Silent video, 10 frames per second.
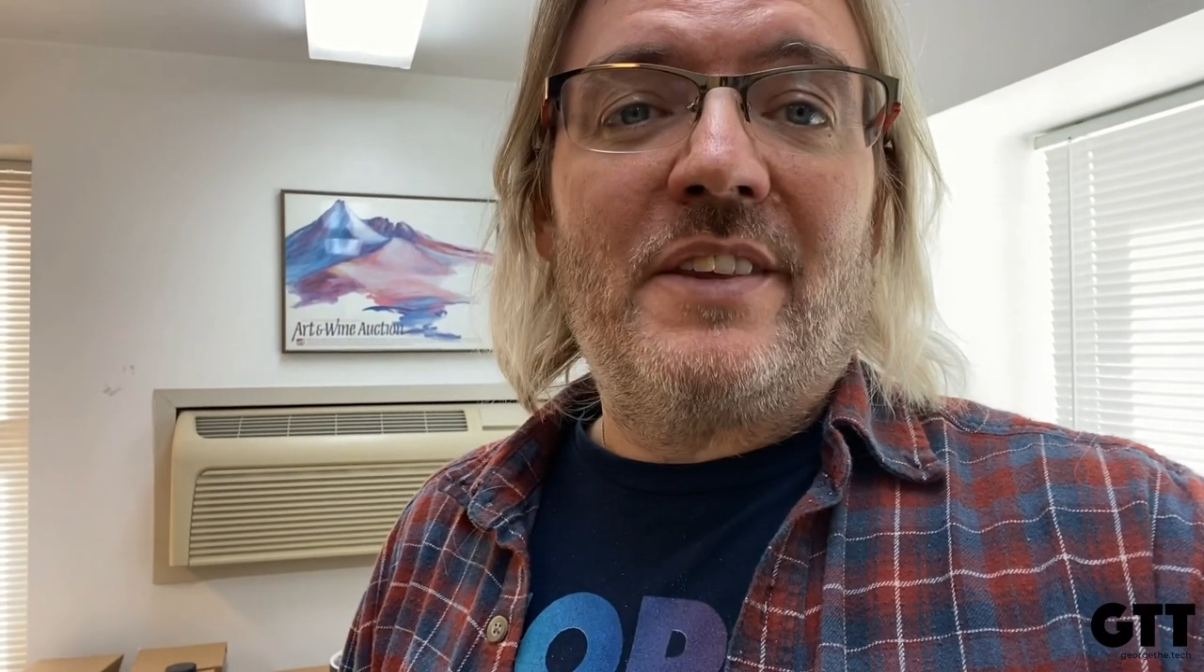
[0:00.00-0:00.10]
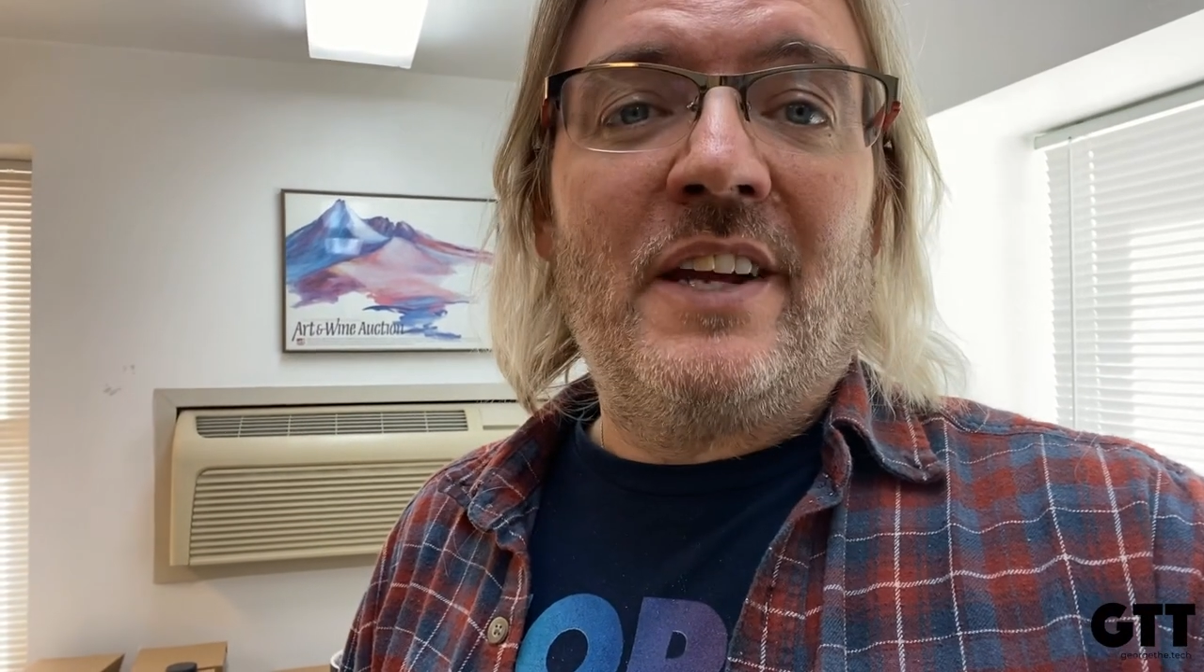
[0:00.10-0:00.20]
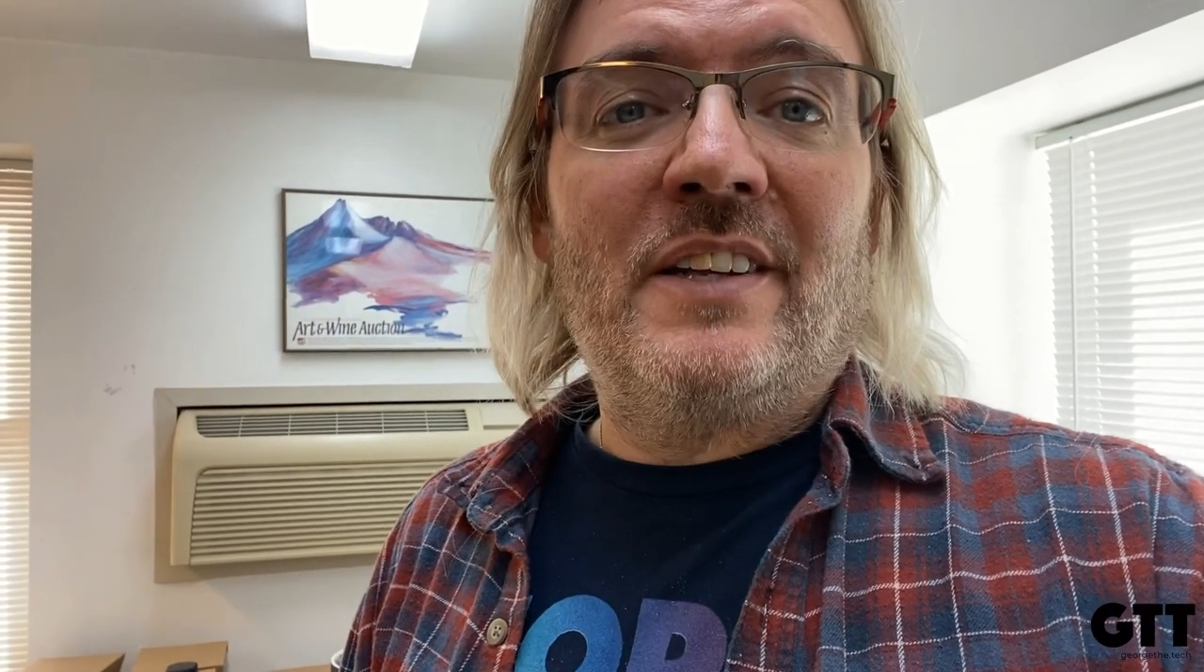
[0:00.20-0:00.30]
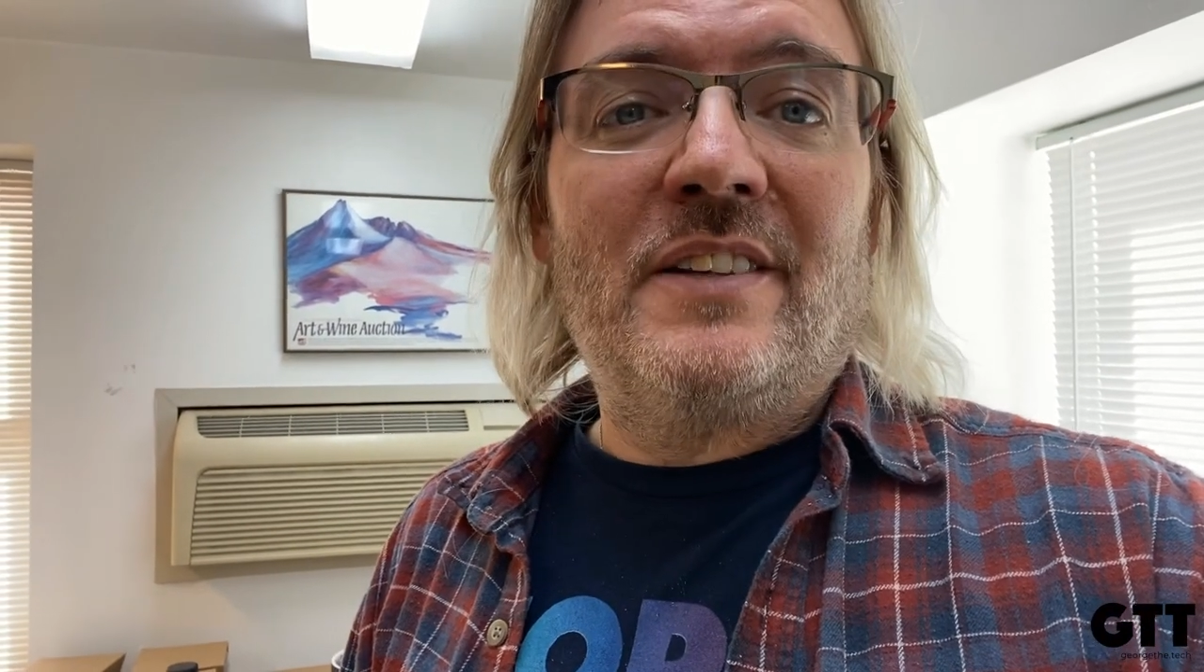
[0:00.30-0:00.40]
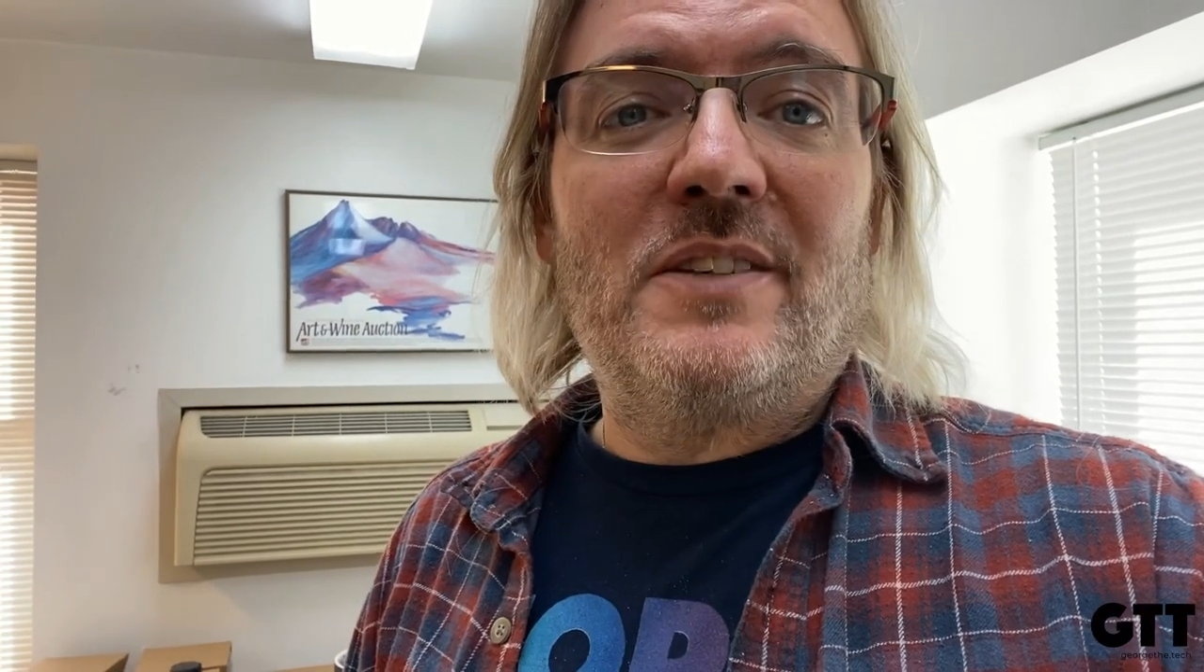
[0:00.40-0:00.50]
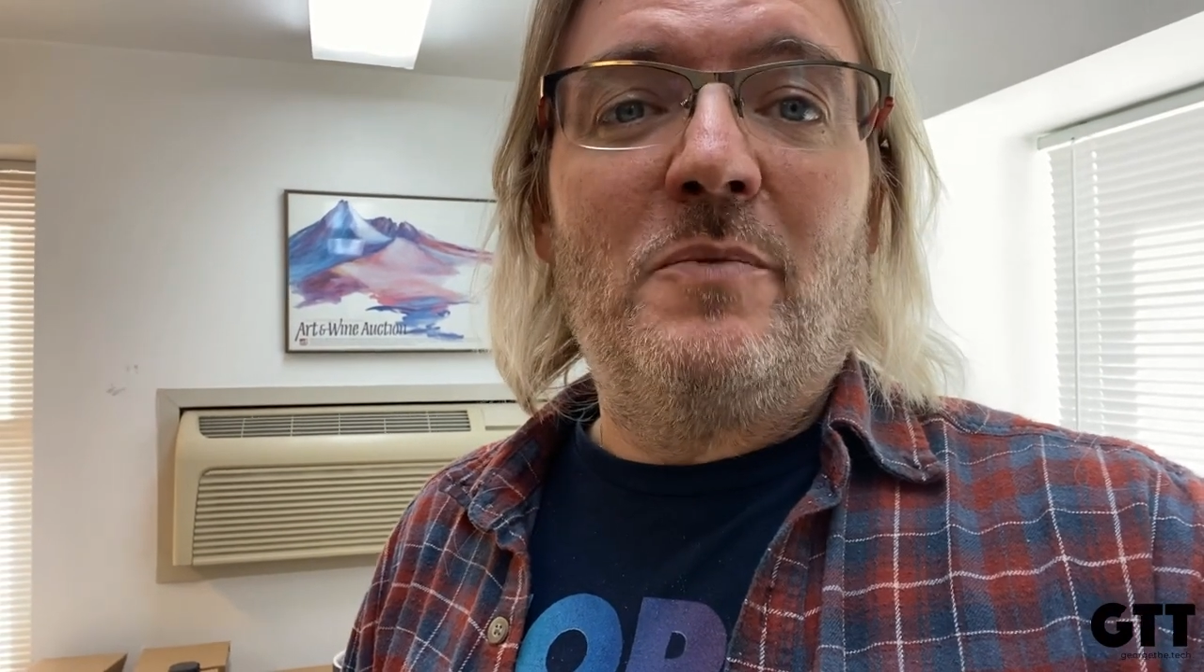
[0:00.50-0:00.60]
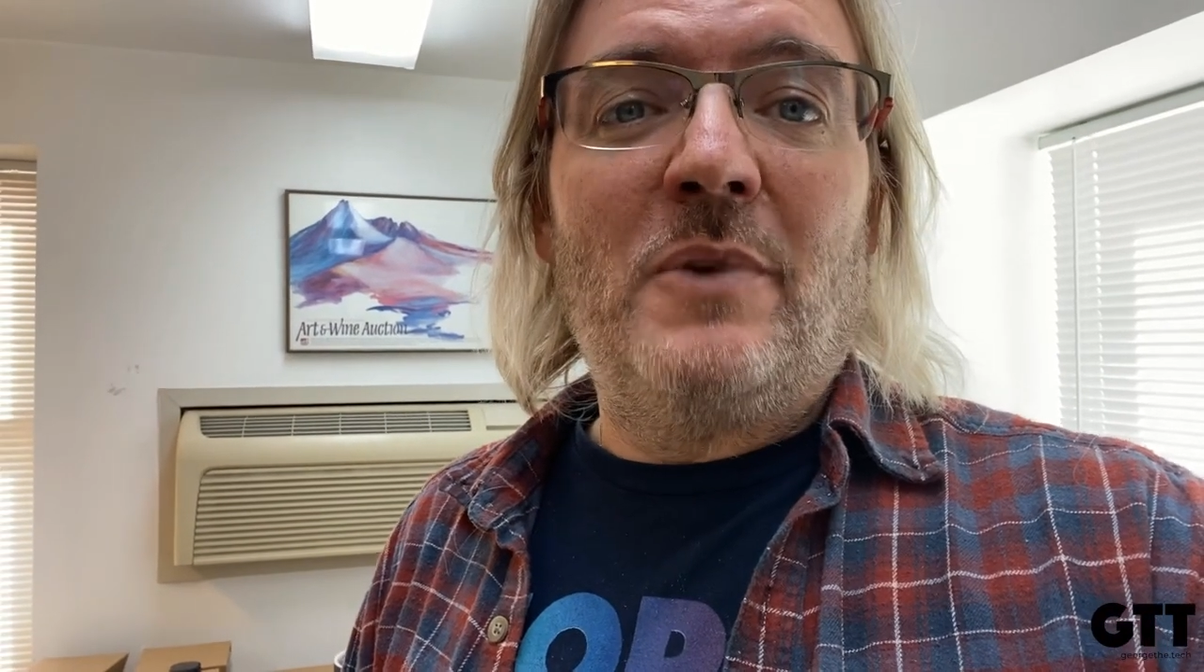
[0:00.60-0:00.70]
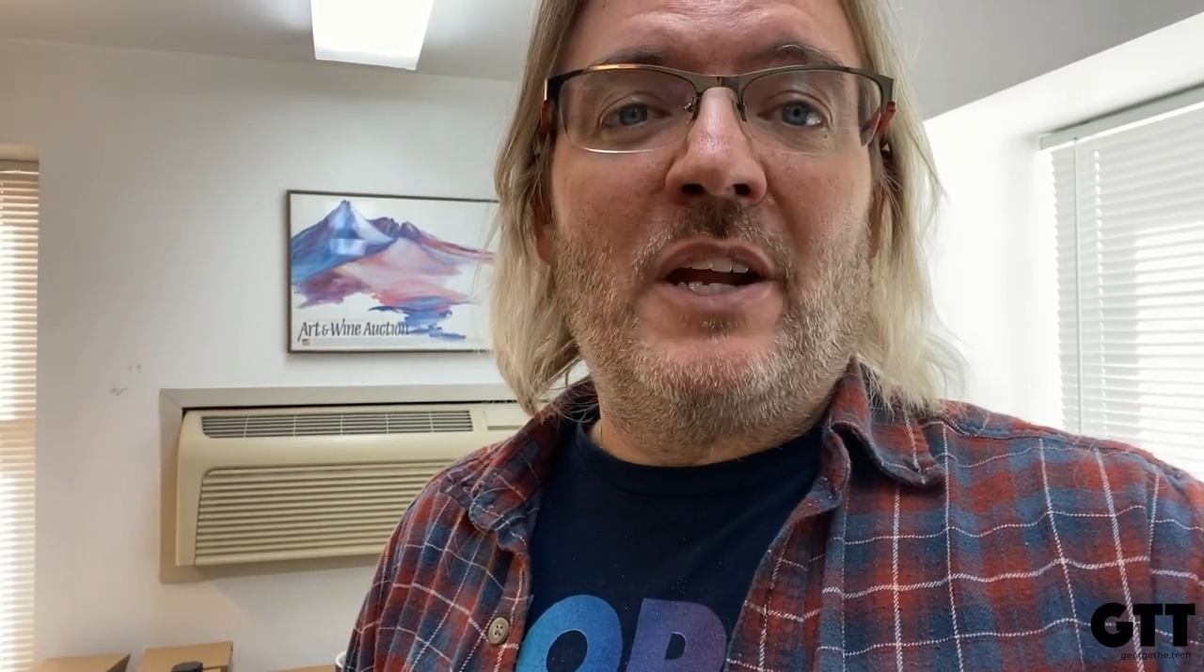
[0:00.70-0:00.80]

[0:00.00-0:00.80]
thing to have been